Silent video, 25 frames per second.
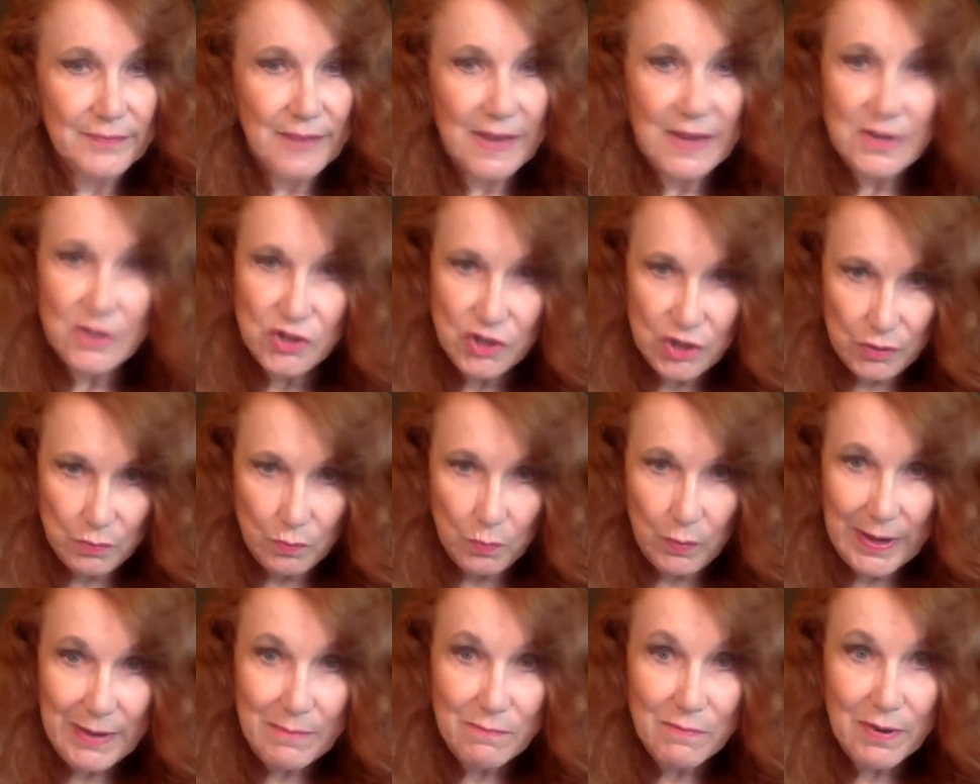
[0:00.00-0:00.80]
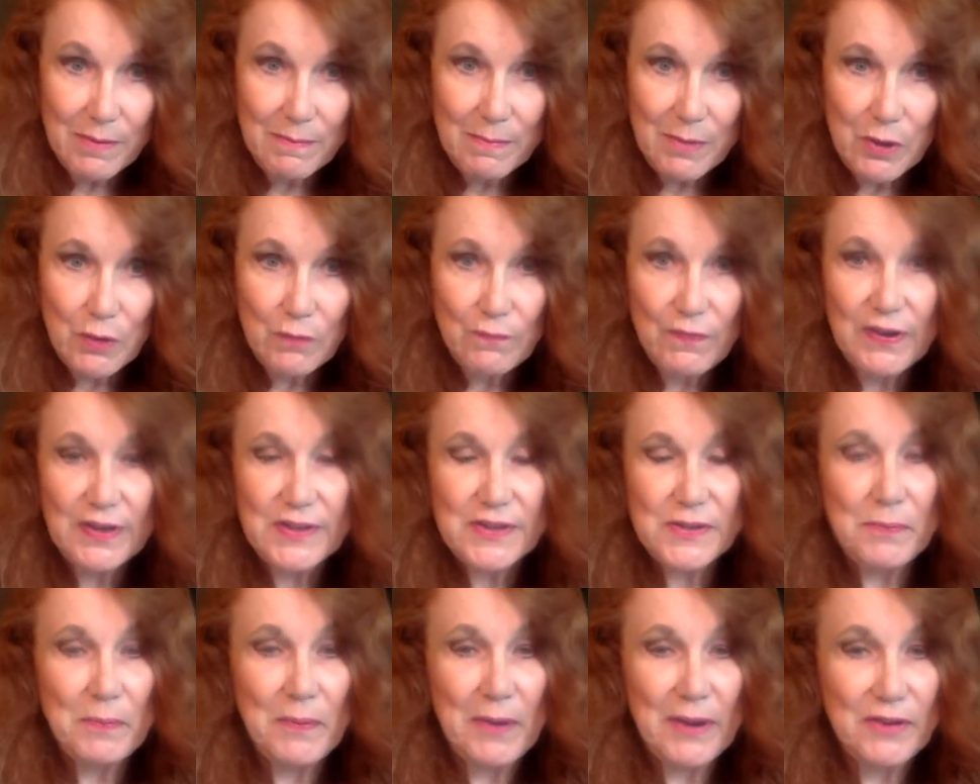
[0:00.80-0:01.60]
Should we remove
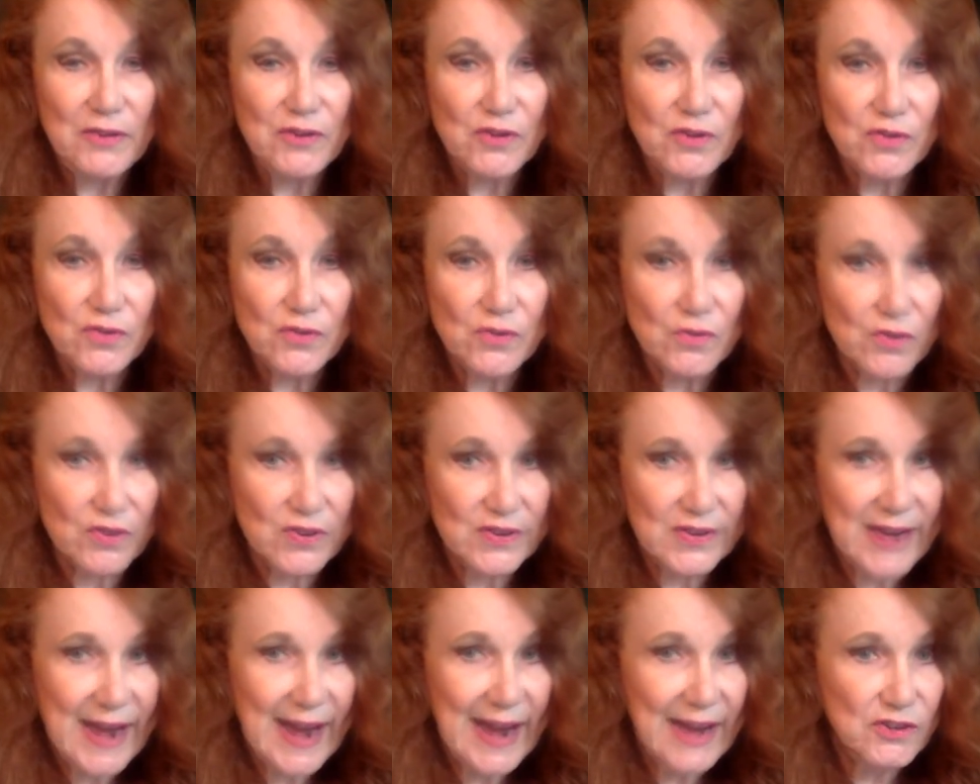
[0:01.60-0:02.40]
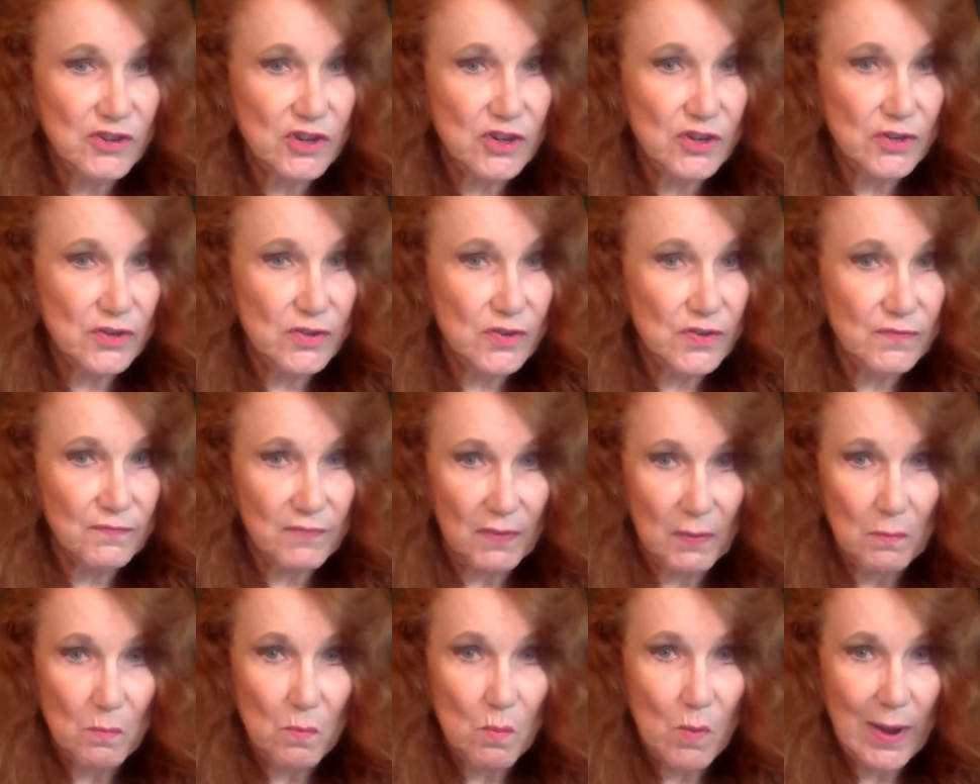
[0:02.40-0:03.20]
his pictures or statues
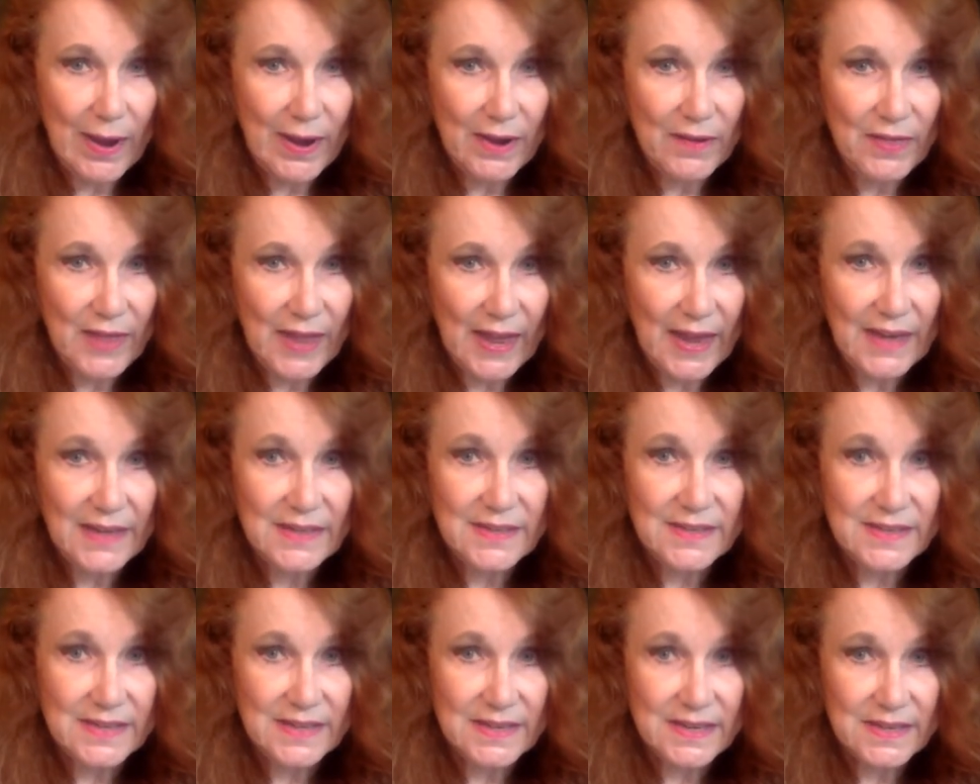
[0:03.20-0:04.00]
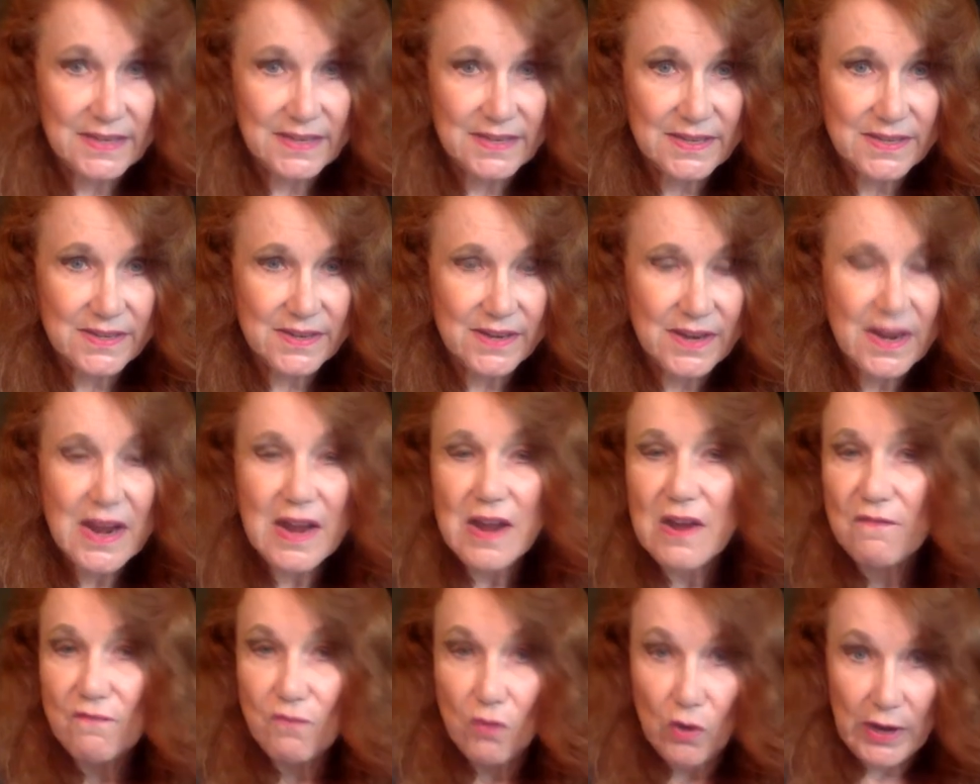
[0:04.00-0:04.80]
from where they exist
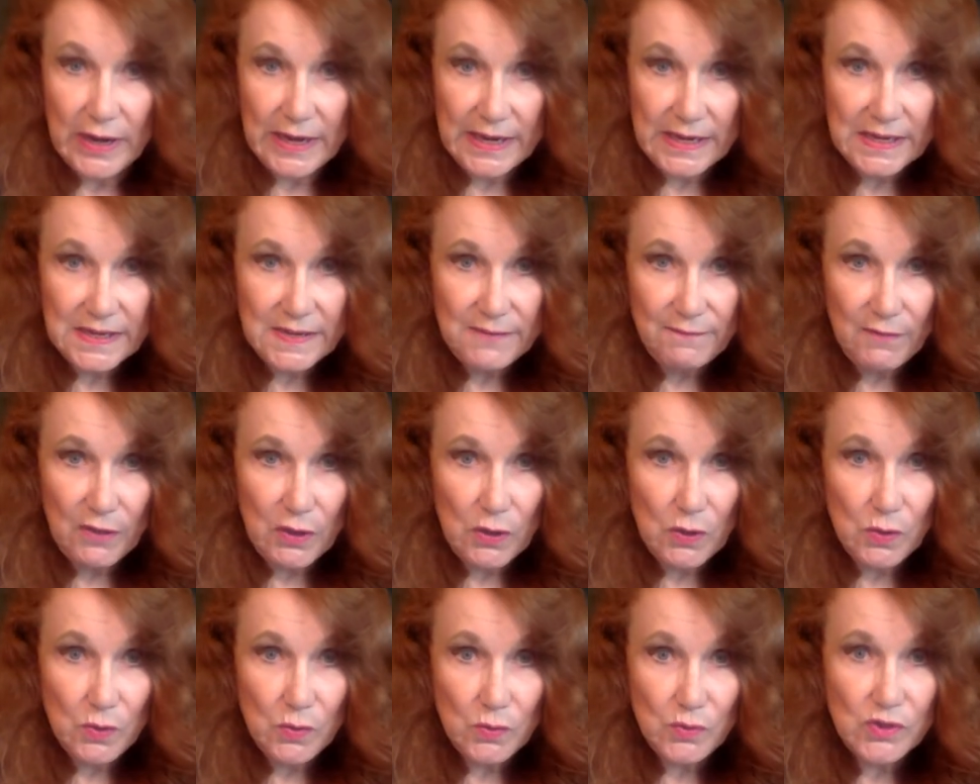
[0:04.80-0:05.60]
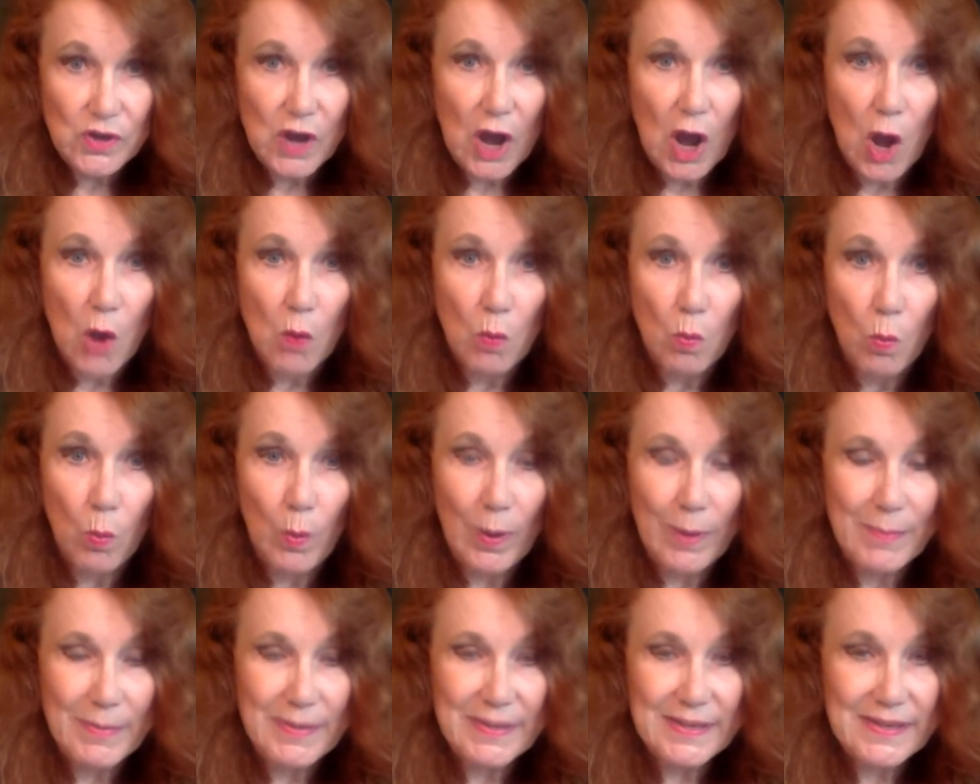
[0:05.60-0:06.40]
for his views on
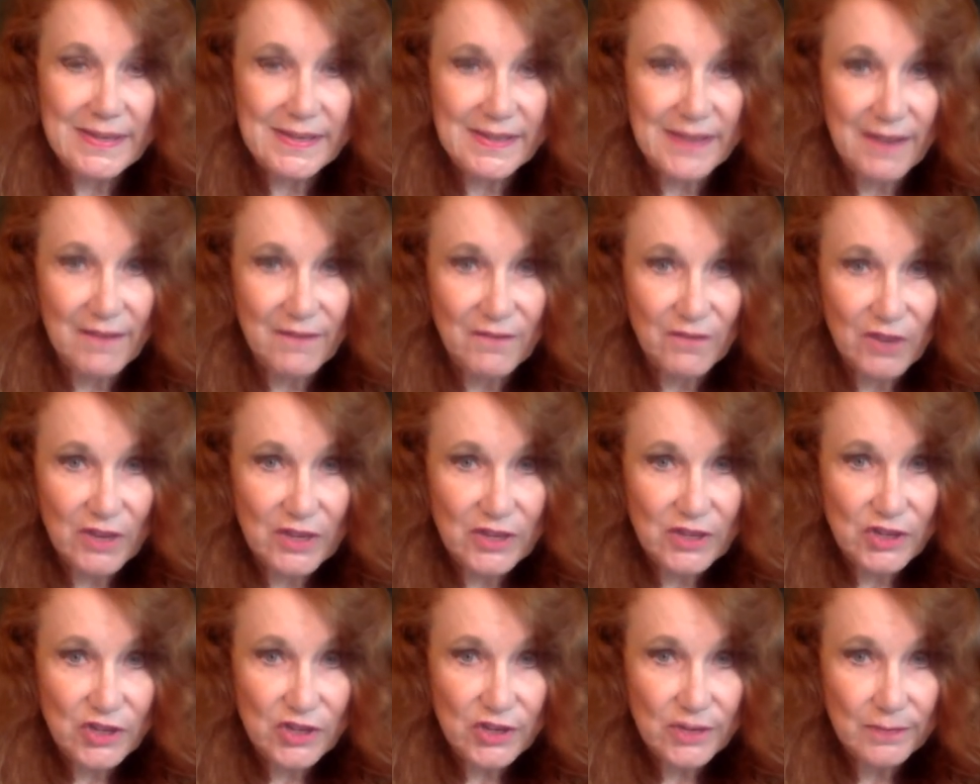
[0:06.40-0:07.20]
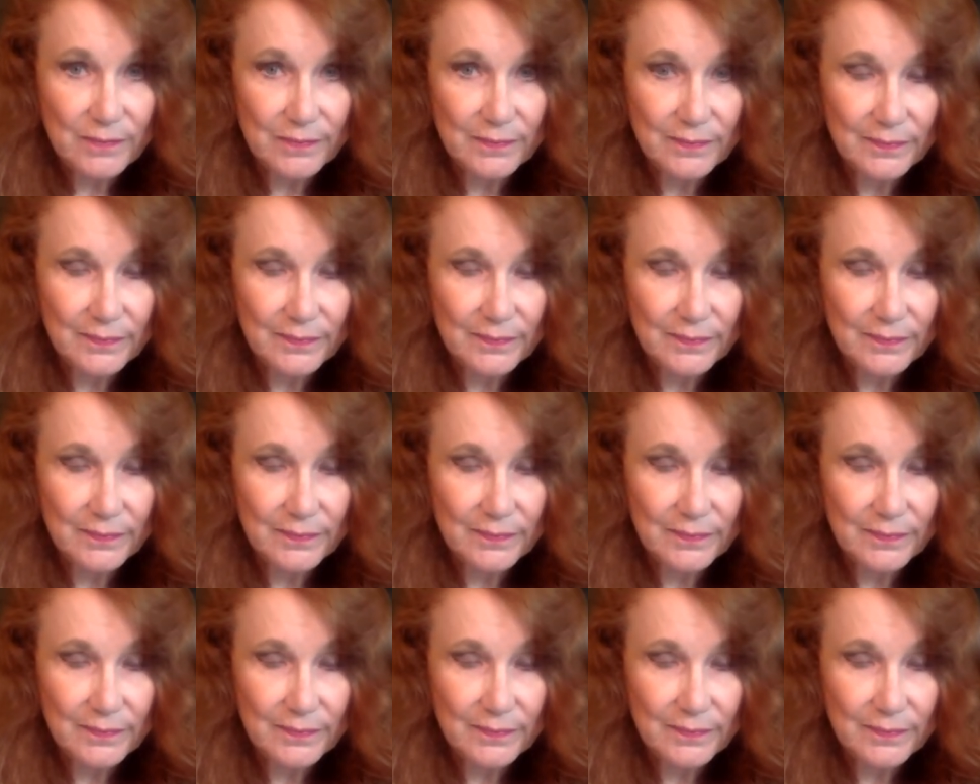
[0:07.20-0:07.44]
women's suffrage?